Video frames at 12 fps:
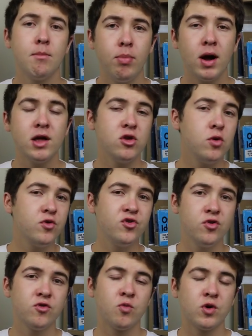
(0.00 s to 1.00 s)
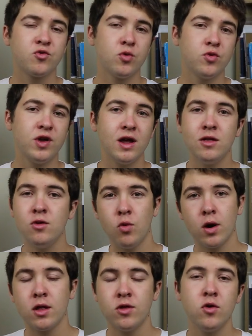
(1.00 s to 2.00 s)
but you choose which routine you
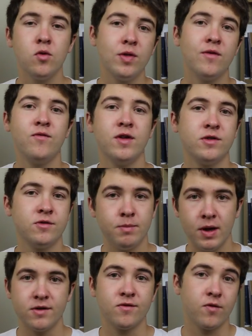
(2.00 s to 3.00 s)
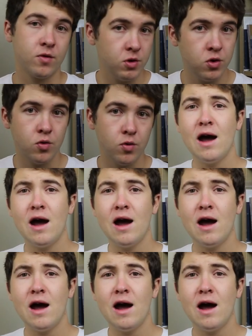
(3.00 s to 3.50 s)
want to do that fits best for you.